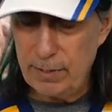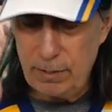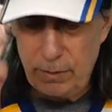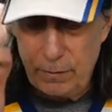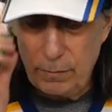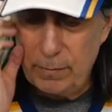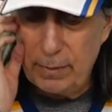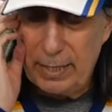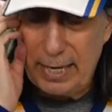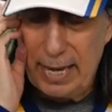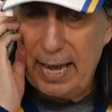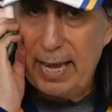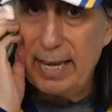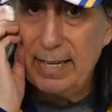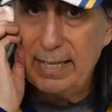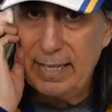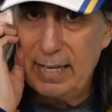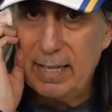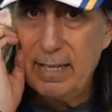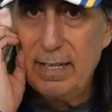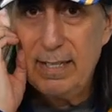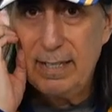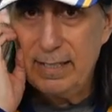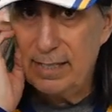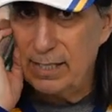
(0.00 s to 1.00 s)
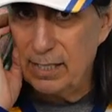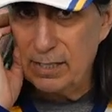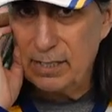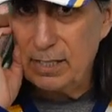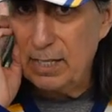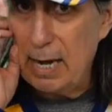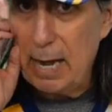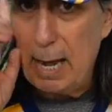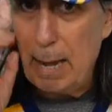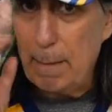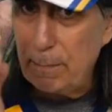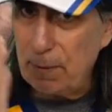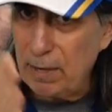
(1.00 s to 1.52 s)
You can, doesn't
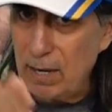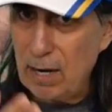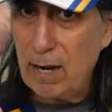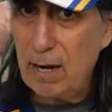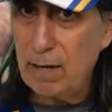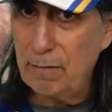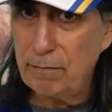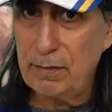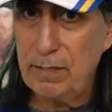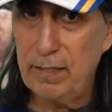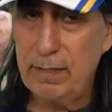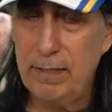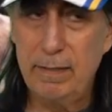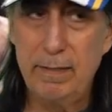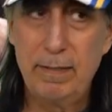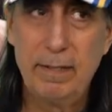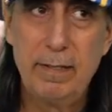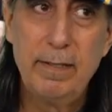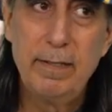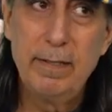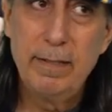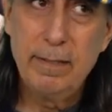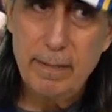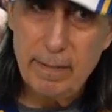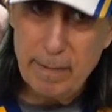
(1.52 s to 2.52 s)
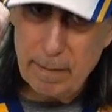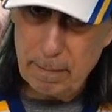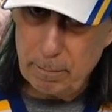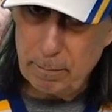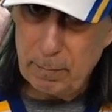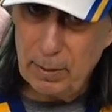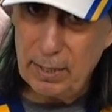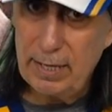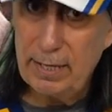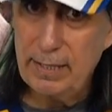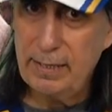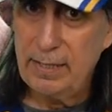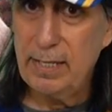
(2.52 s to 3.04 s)
happen often,
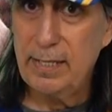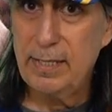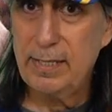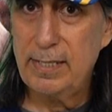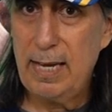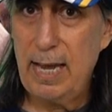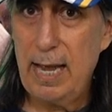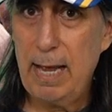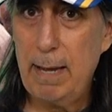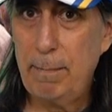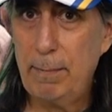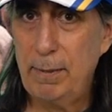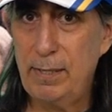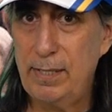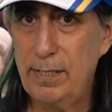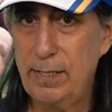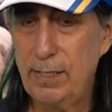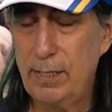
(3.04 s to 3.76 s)
but it does happen.